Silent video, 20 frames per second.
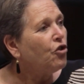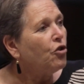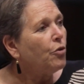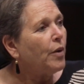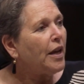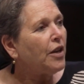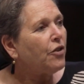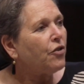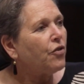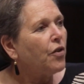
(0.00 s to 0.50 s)

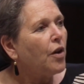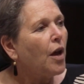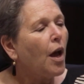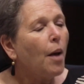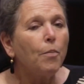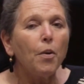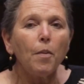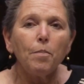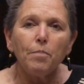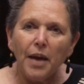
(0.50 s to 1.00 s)
do it,
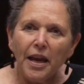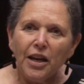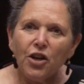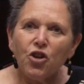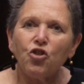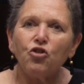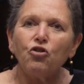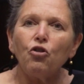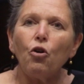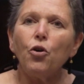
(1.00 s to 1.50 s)
but
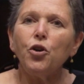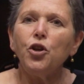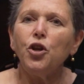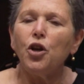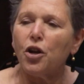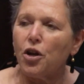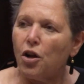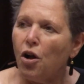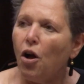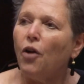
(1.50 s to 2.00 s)
make sure
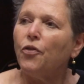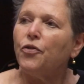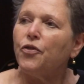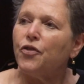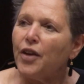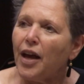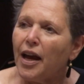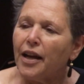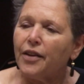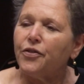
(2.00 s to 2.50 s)
you
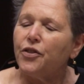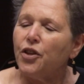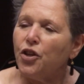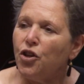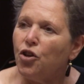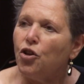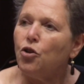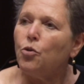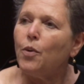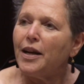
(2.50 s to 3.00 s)
contact
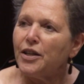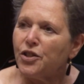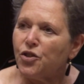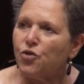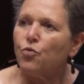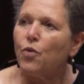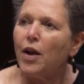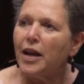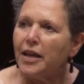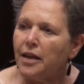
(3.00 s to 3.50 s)
the
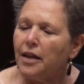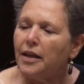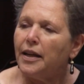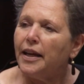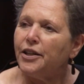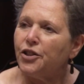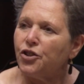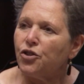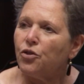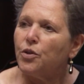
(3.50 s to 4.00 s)
US
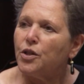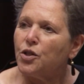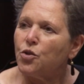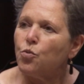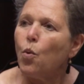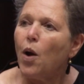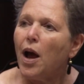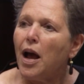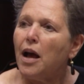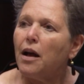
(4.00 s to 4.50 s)
regulator
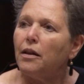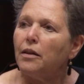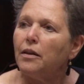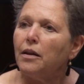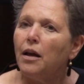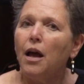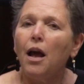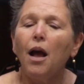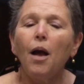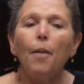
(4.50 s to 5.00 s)
as
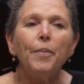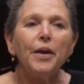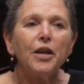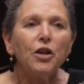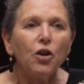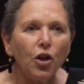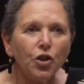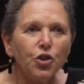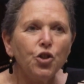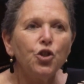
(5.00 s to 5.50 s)
well,
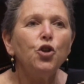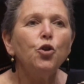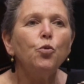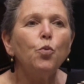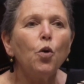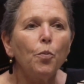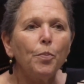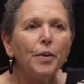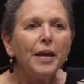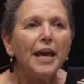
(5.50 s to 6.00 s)
because
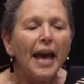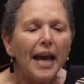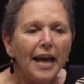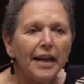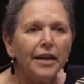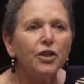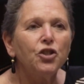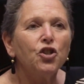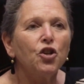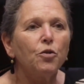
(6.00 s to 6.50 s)
you will be
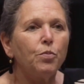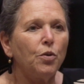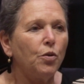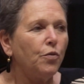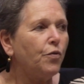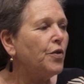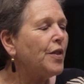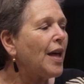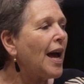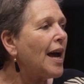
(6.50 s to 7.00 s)

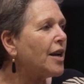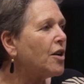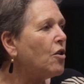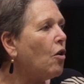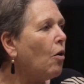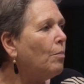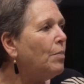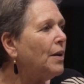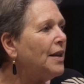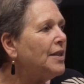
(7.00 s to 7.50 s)
eligible for
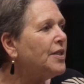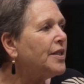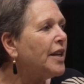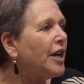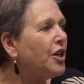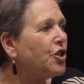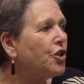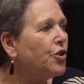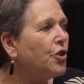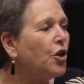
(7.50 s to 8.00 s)
that
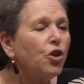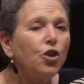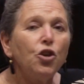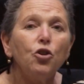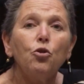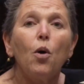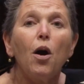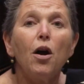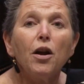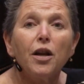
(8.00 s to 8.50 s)
compensation that
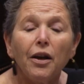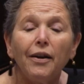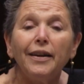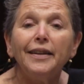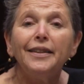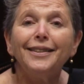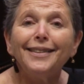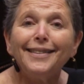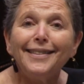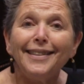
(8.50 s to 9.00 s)
you are
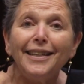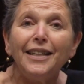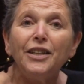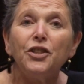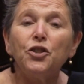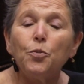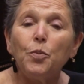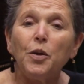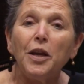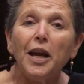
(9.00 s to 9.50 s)
going to
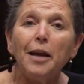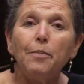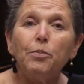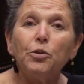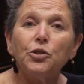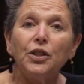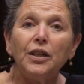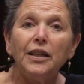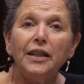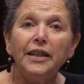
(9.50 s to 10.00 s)
need to be
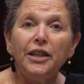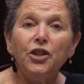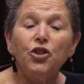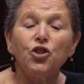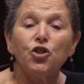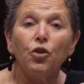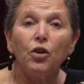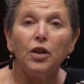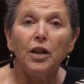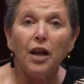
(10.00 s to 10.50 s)
able to
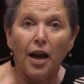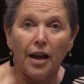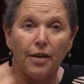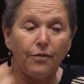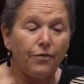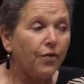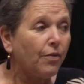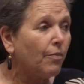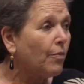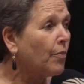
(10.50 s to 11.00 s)
lead your
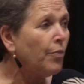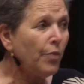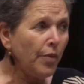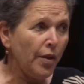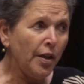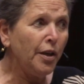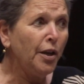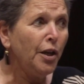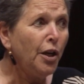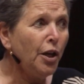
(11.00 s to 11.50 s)
life.
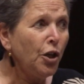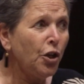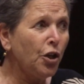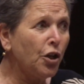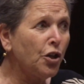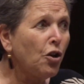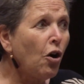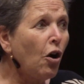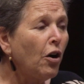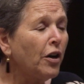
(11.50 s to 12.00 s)

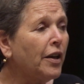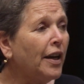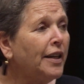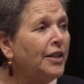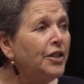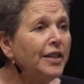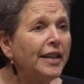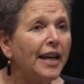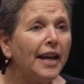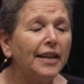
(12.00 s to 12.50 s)
You're not
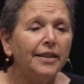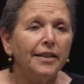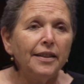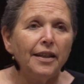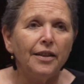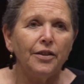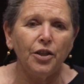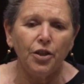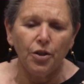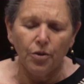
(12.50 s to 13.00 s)
going to get
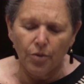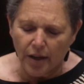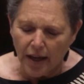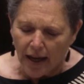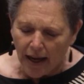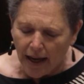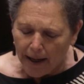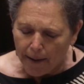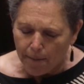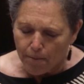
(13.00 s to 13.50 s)
it in the
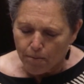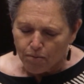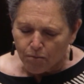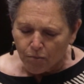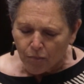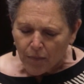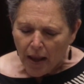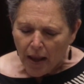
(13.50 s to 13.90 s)
UK.